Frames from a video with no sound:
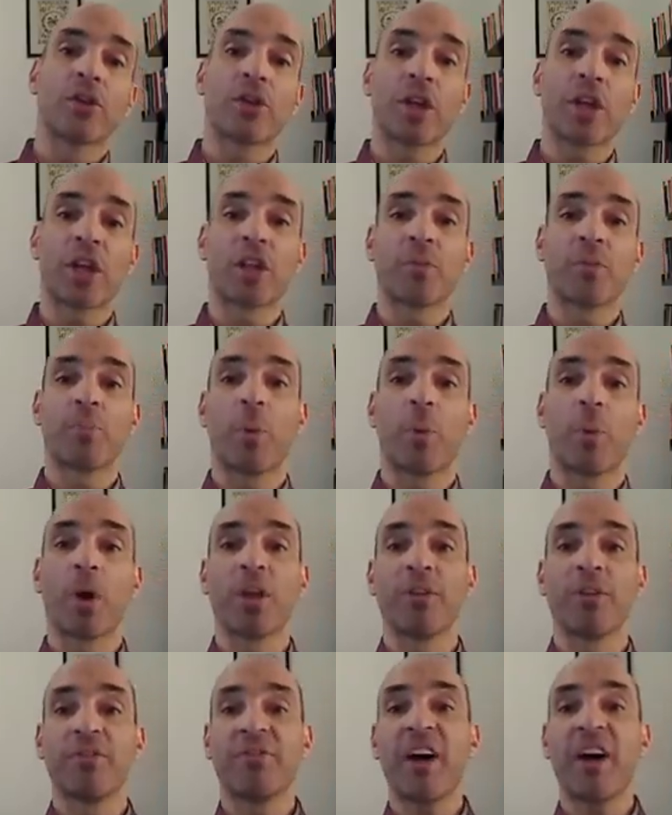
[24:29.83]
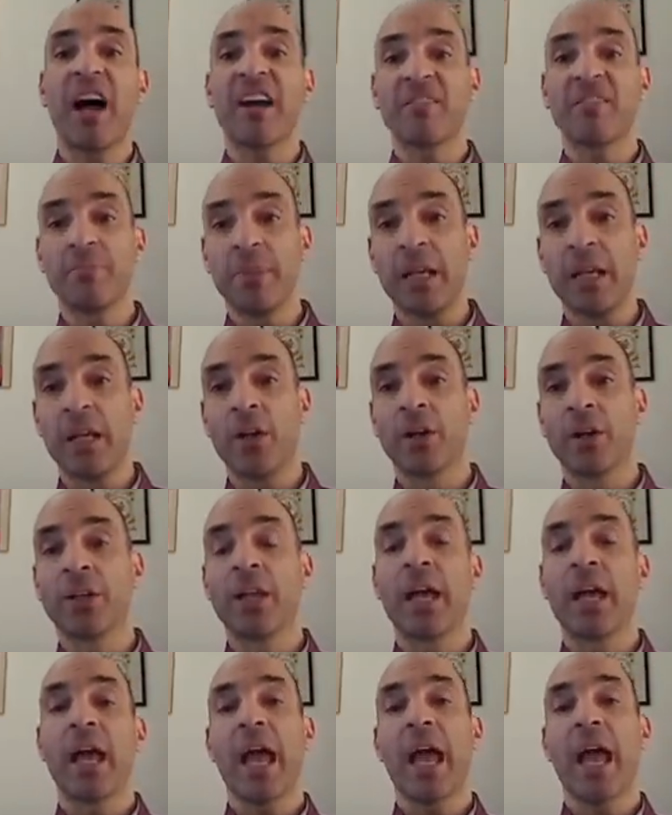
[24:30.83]
6.5
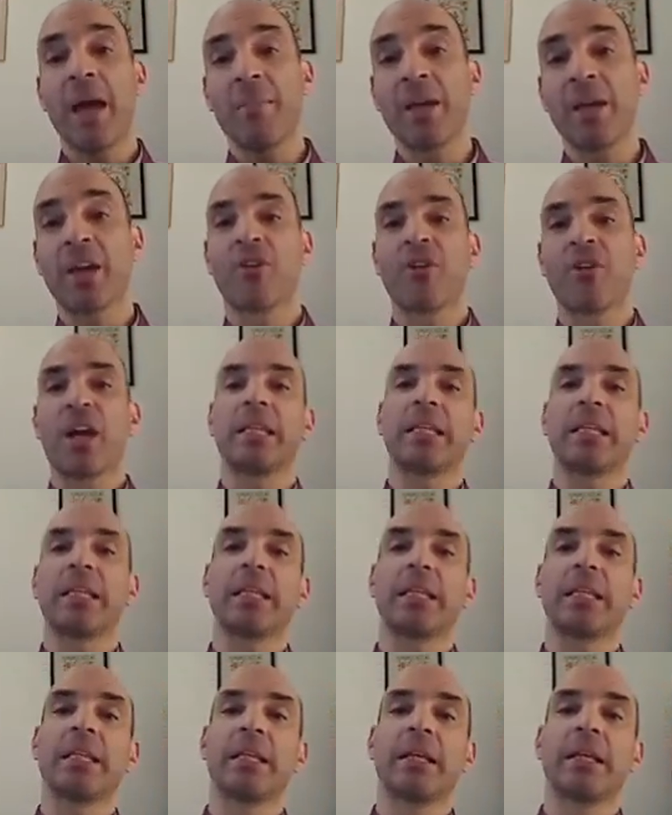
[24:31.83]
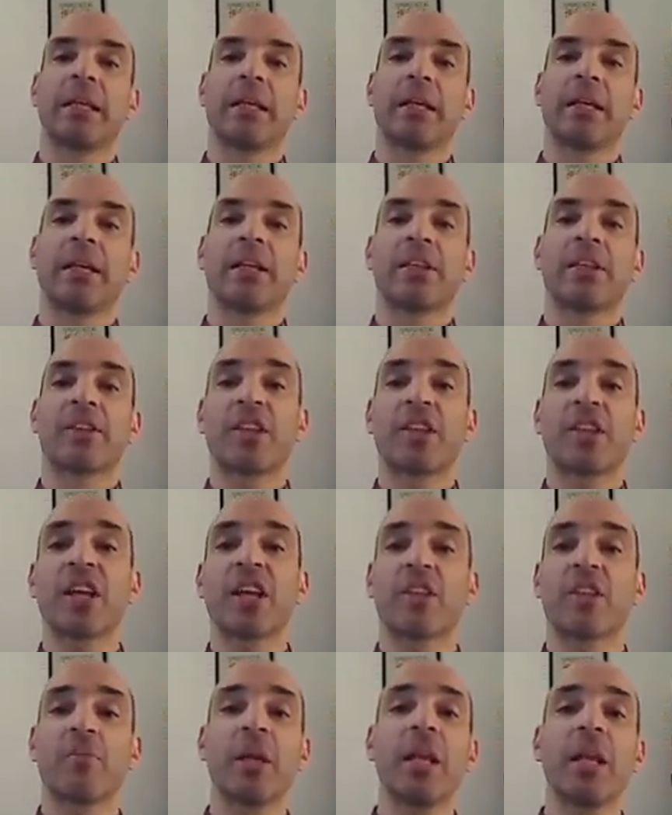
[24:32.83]
million emigrated,
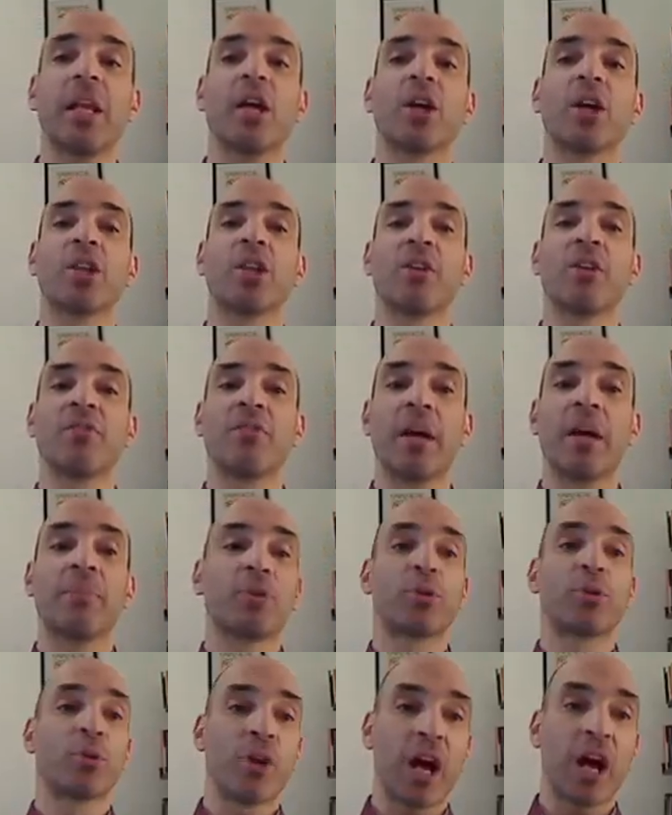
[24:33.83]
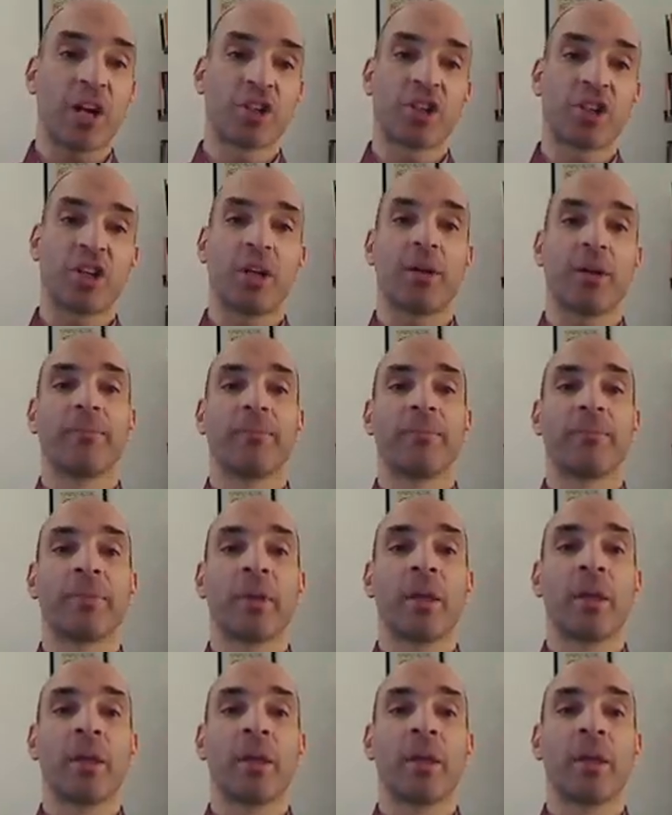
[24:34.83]
6 million of them to Russia.